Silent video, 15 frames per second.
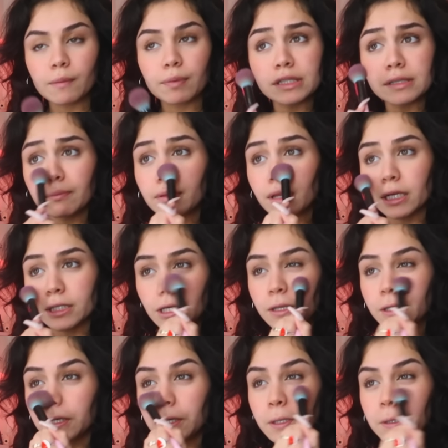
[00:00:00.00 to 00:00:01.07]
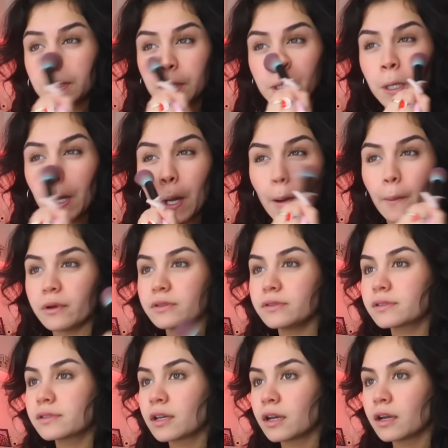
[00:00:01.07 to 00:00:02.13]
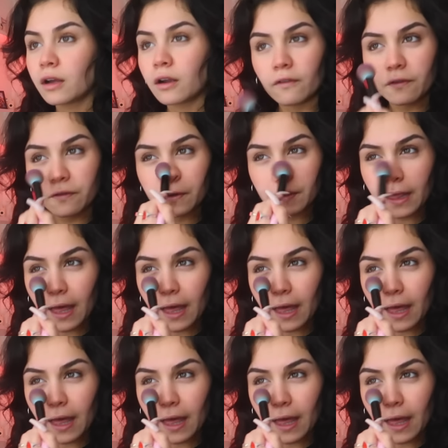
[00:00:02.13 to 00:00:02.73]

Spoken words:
I'm gonna put some blush on the nose for